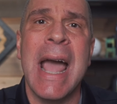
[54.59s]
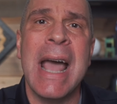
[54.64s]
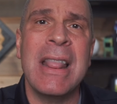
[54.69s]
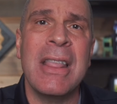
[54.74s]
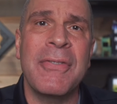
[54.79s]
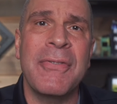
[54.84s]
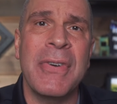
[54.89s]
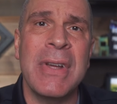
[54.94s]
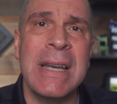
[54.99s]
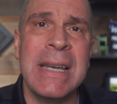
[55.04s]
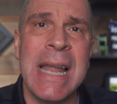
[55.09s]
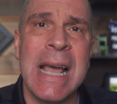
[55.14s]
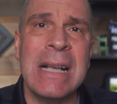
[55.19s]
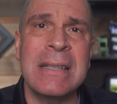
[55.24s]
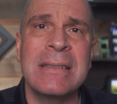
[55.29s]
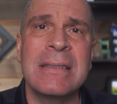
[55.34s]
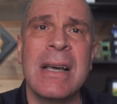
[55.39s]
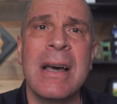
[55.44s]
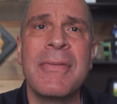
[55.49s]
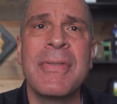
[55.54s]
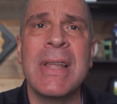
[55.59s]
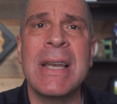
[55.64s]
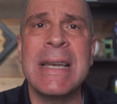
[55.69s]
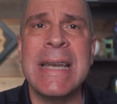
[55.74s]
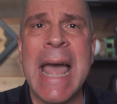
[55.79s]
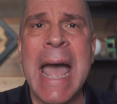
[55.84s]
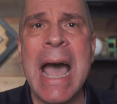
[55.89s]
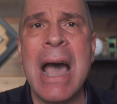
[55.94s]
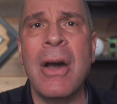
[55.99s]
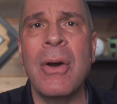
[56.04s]
and the finesse of the
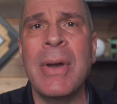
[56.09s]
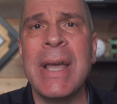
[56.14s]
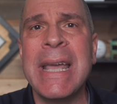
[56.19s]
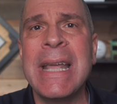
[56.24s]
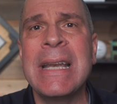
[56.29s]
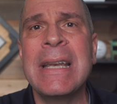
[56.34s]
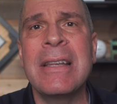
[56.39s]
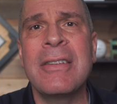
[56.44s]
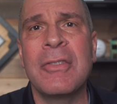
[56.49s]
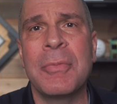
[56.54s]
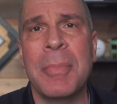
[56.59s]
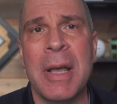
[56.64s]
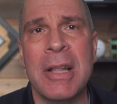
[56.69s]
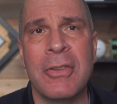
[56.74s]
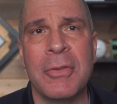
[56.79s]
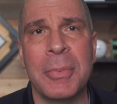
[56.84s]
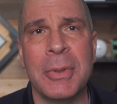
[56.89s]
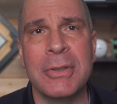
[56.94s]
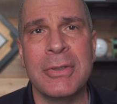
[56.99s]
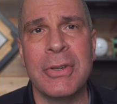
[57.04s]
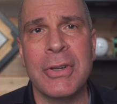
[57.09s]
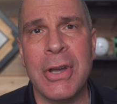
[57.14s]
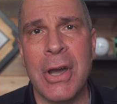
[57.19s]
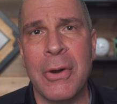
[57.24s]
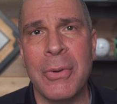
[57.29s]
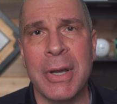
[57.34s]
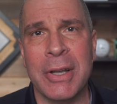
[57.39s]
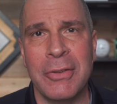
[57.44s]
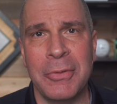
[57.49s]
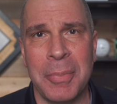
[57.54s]
now indispensable
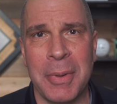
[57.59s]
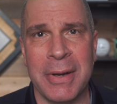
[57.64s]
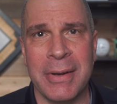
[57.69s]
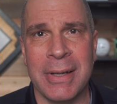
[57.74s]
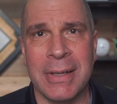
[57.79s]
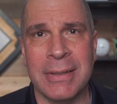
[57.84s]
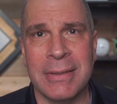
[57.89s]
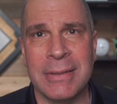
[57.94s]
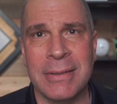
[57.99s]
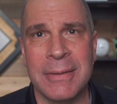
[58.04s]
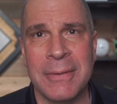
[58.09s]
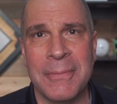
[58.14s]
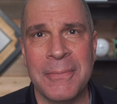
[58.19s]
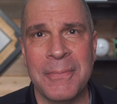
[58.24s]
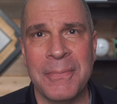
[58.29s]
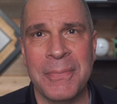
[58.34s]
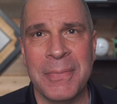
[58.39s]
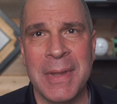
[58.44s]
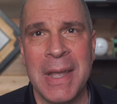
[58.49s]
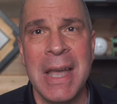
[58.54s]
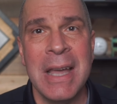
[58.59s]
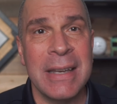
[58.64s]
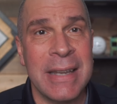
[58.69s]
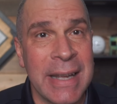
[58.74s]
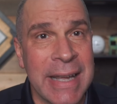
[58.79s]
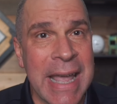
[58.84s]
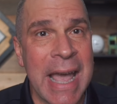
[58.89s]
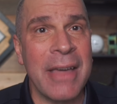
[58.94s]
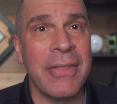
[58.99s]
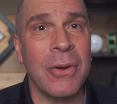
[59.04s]
to-go experience.
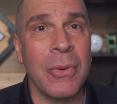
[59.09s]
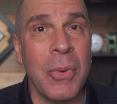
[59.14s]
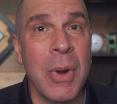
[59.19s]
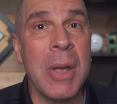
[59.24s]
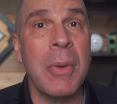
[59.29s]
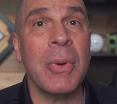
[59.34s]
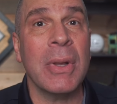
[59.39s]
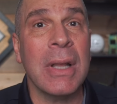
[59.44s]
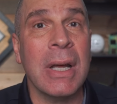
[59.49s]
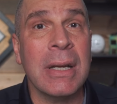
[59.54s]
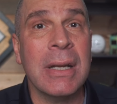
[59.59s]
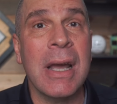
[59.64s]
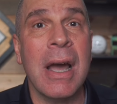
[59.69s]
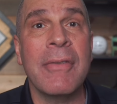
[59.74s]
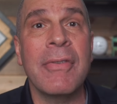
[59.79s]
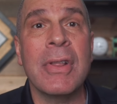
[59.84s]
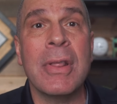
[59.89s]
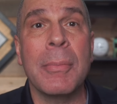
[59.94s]
Together, we will uncover the